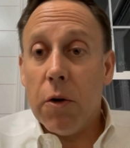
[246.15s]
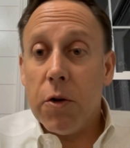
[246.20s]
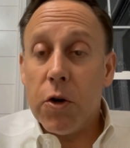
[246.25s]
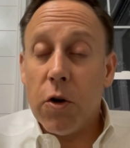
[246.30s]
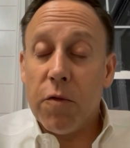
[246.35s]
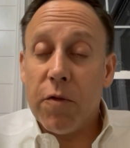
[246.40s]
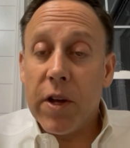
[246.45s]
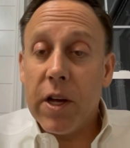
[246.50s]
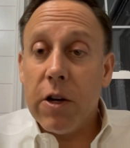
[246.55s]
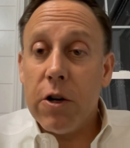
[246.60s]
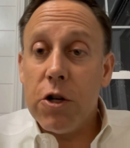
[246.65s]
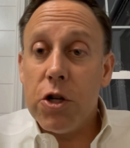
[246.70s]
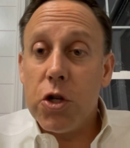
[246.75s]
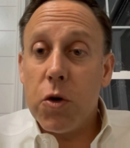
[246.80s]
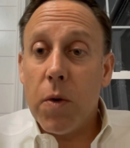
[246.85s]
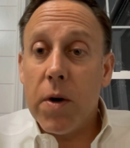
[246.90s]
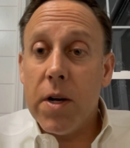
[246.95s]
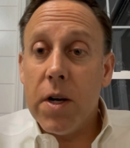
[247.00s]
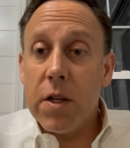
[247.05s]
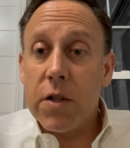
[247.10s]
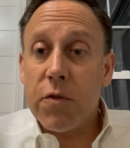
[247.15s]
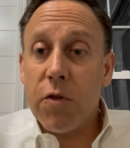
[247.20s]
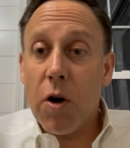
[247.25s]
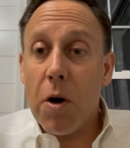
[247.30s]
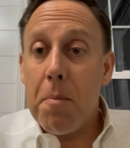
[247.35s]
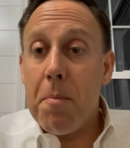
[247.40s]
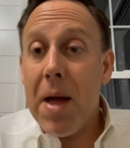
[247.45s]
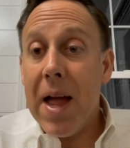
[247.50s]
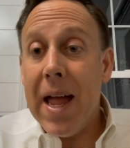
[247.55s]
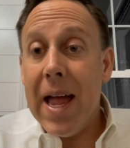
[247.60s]
And don't forget to join us for our
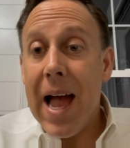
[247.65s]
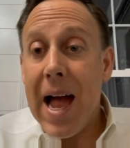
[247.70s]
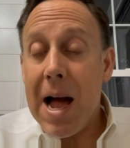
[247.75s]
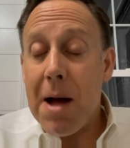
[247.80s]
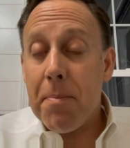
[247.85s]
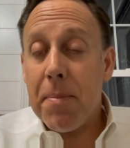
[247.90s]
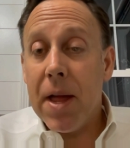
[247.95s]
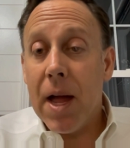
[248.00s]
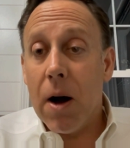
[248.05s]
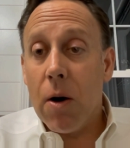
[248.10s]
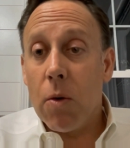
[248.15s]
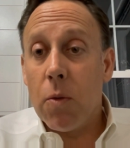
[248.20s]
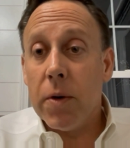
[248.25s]
May Happy Hour.